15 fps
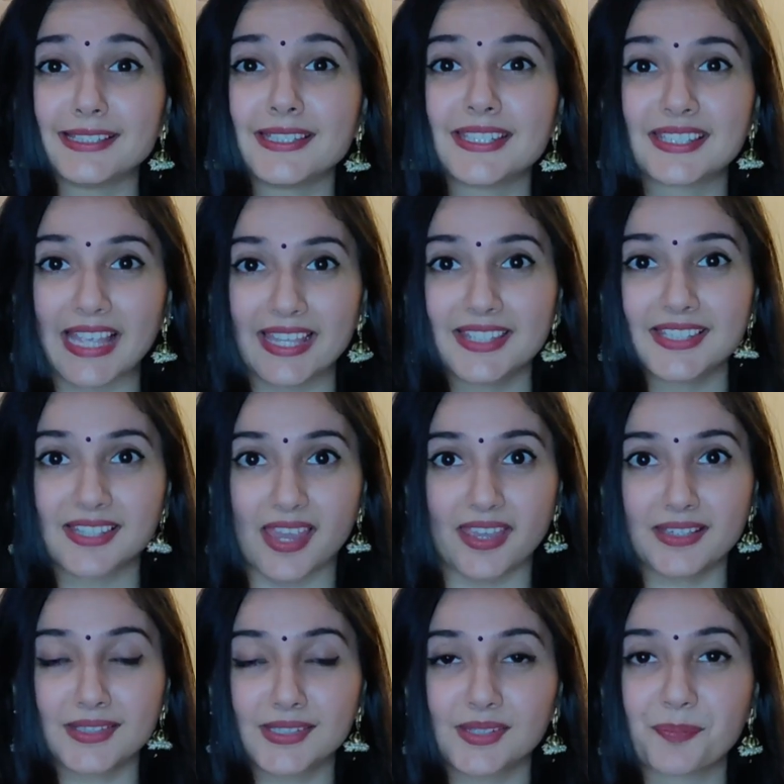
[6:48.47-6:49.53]
and
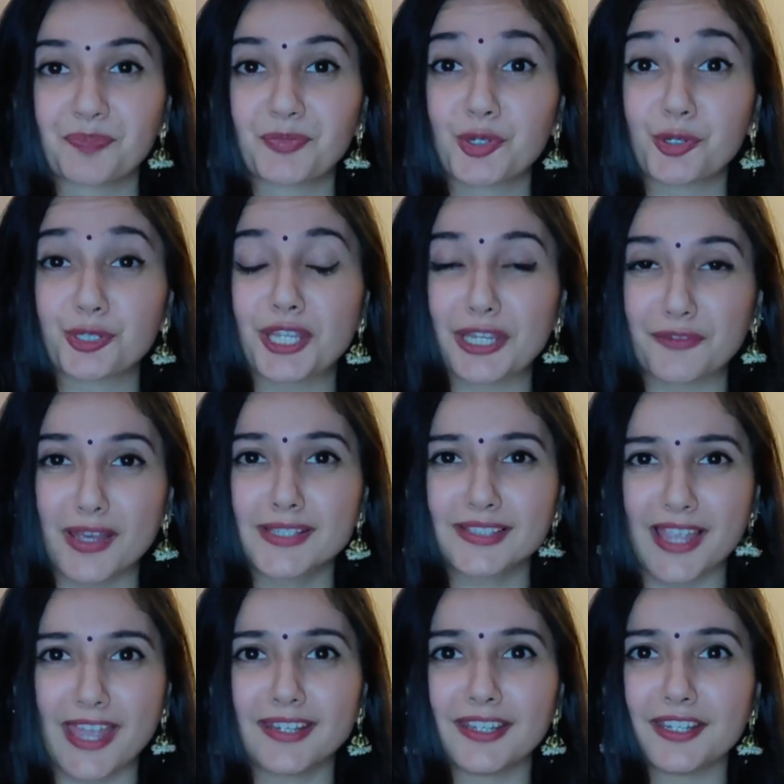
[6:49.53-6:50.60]
Sensex could give
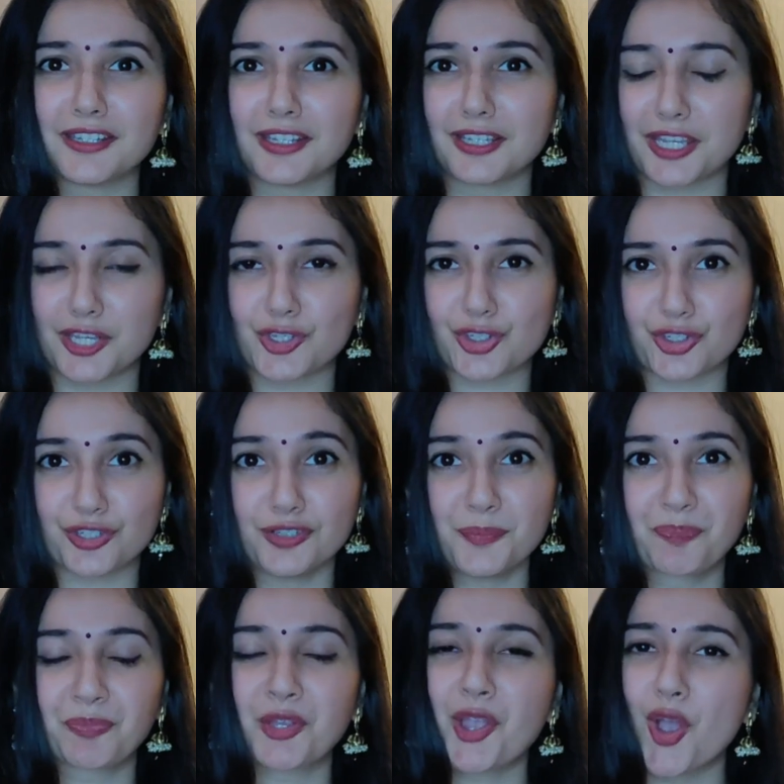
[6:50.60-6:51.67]
us an indication
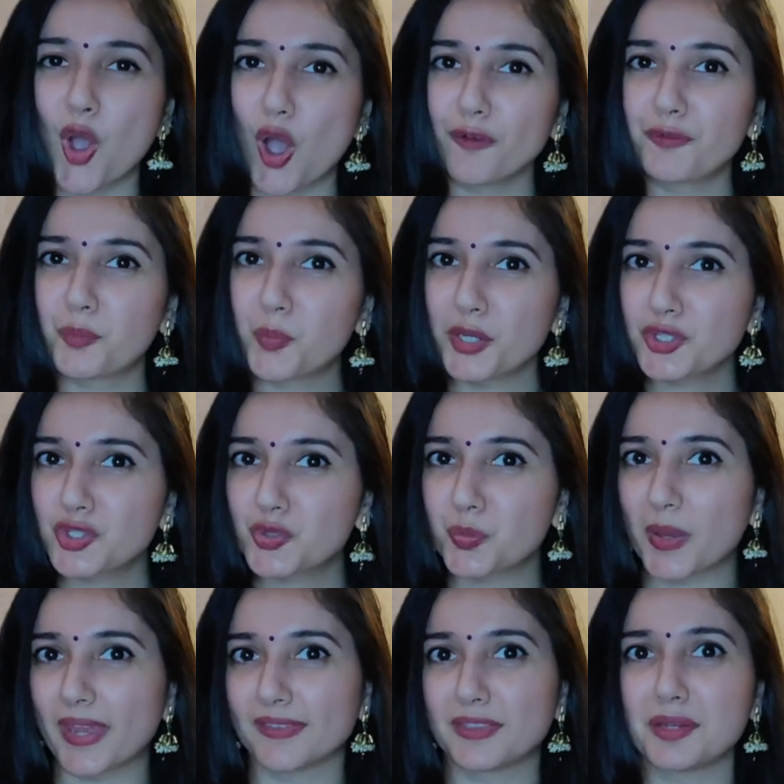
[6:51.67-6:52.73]
of which
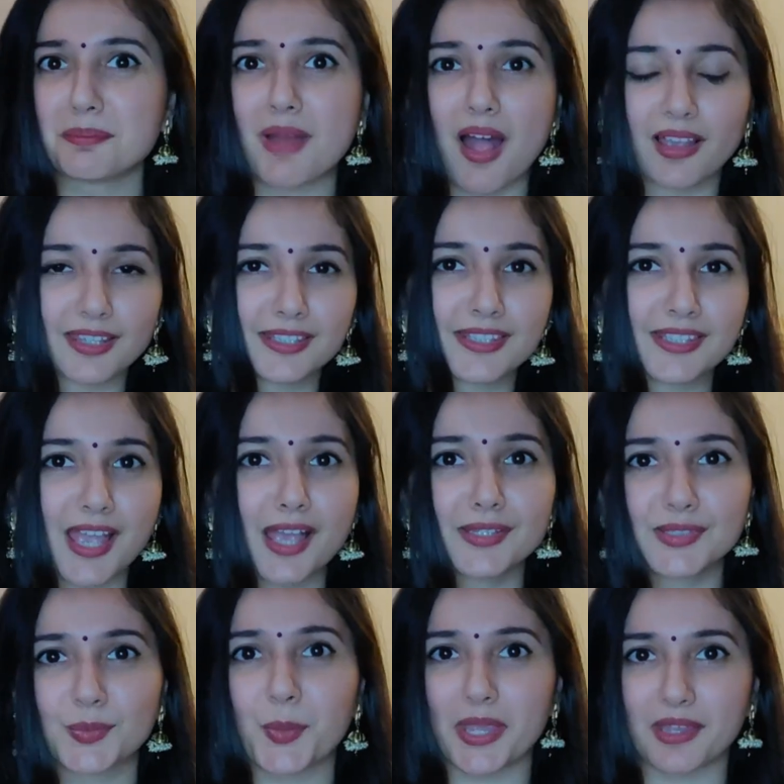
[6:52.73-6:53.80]
way the markets
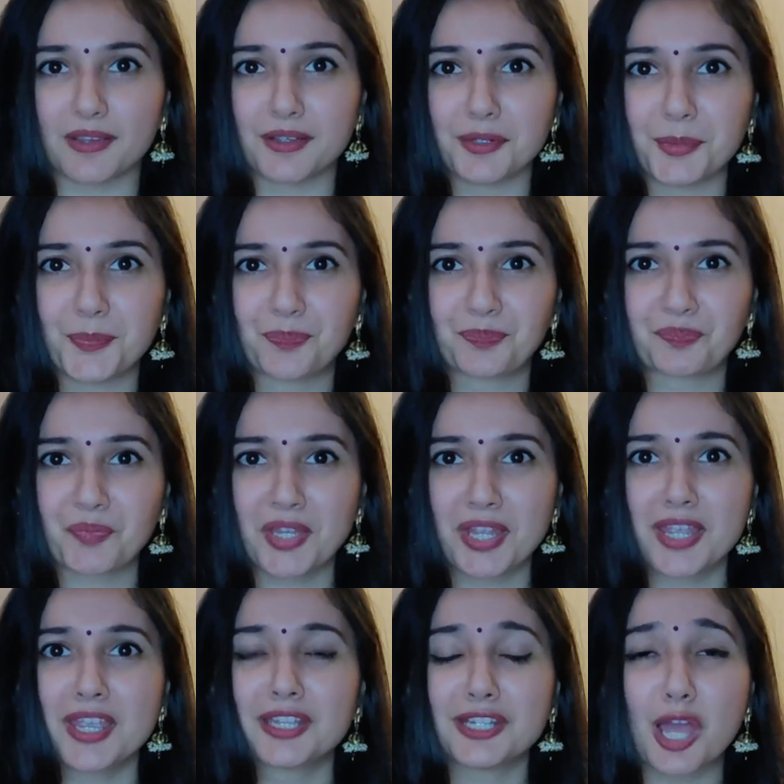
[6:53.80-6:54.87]
are swaying.
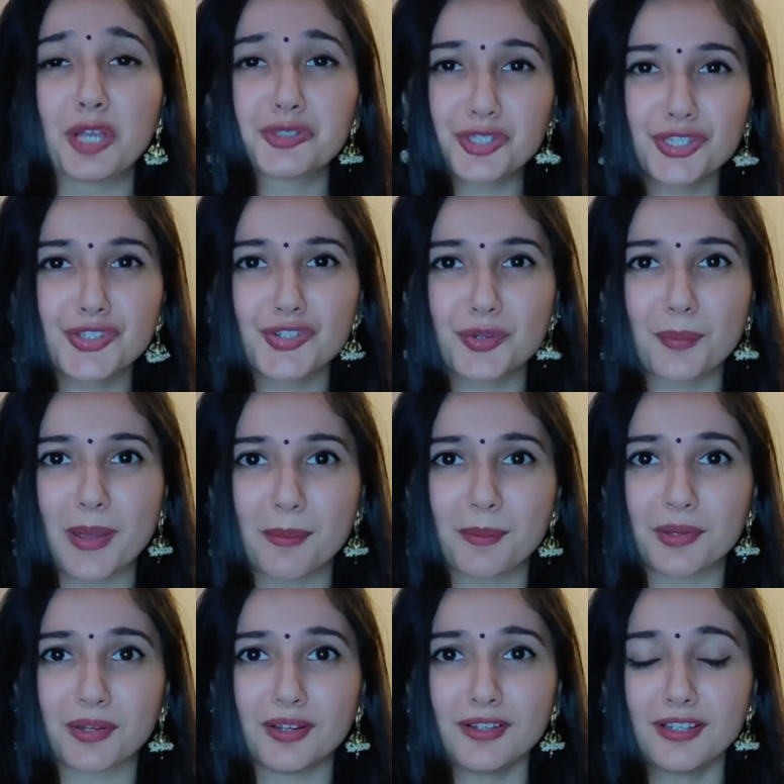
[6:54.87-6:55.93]
Now, just
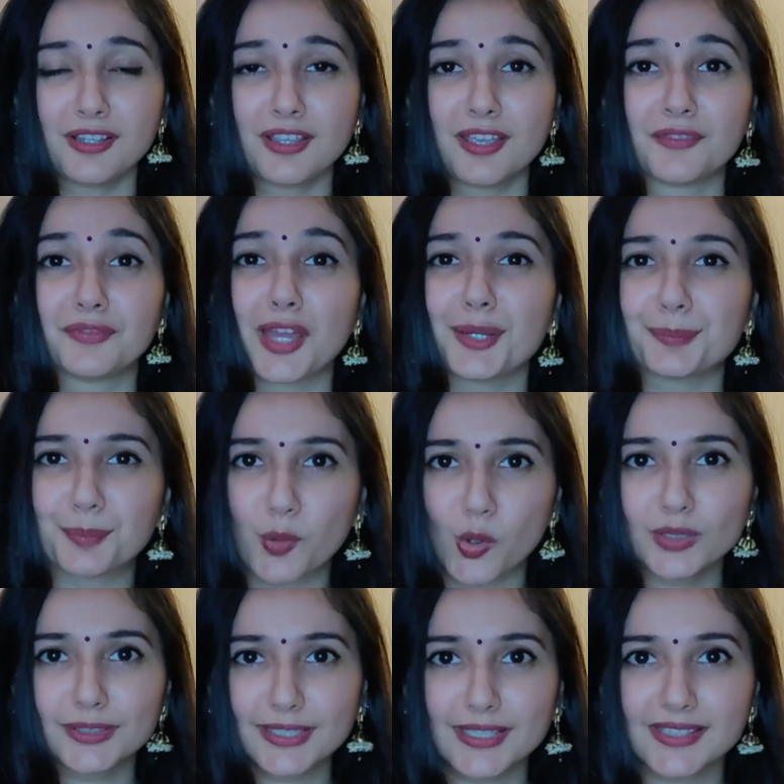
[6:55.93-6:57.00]
remember that
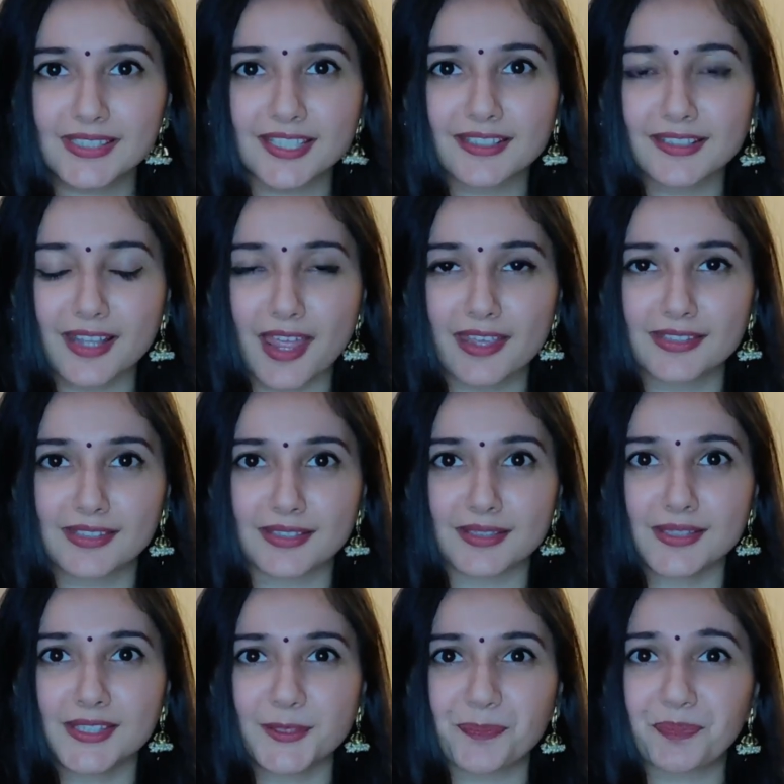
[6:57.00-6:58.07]
both these
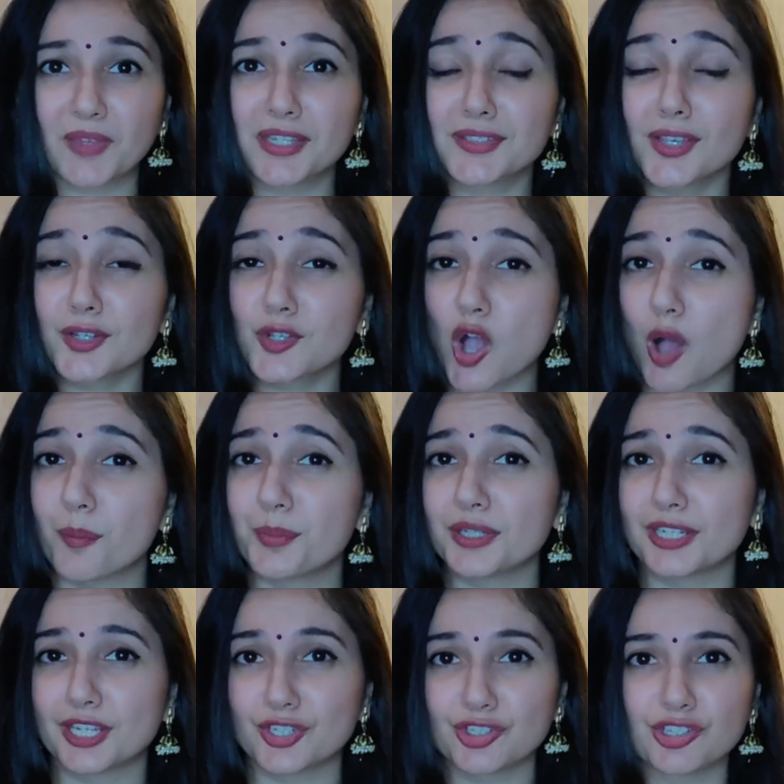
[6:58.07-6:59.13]
indices is a
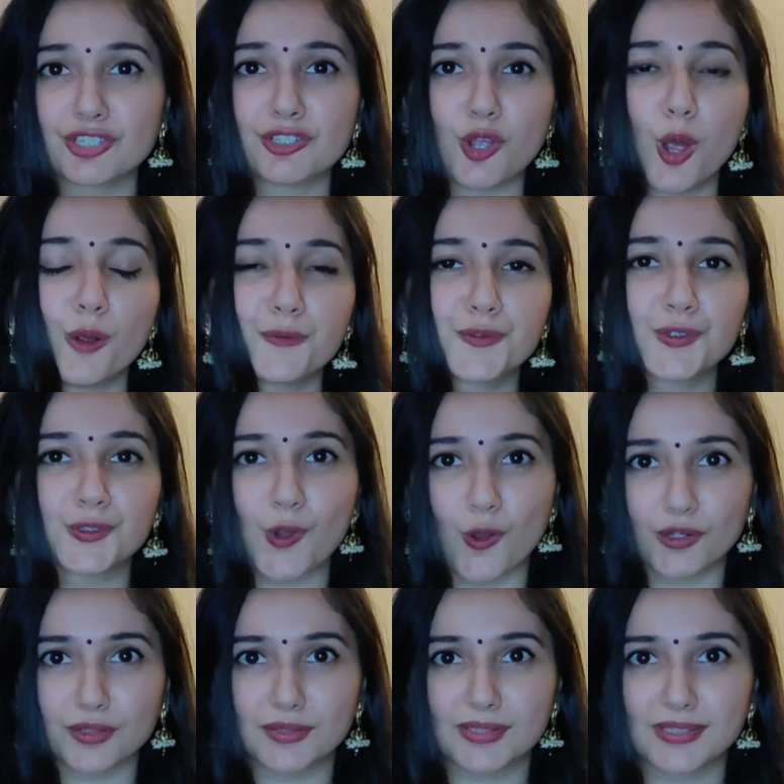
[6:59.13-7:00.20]
combination of
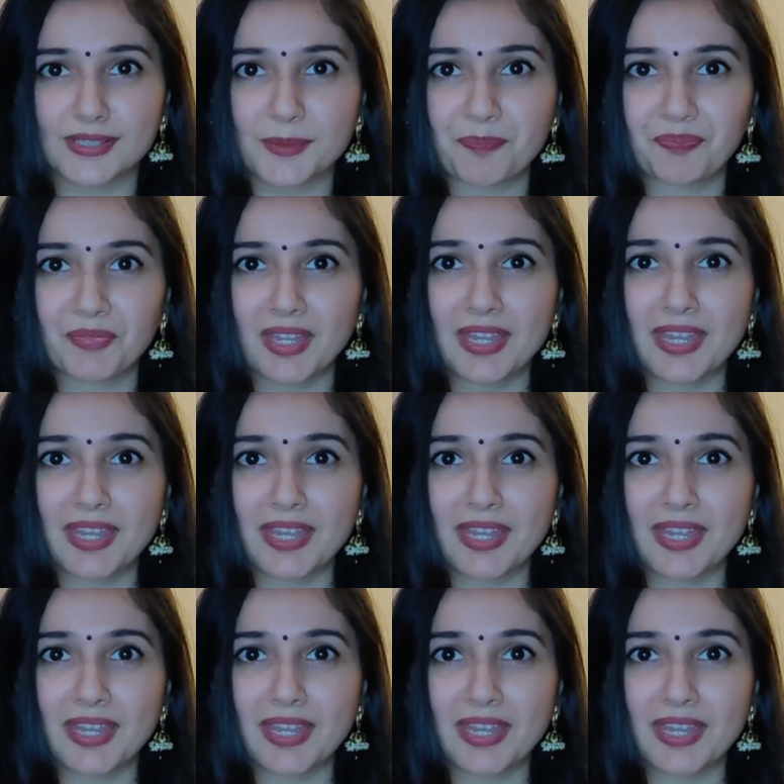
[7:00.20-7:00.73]
stocks,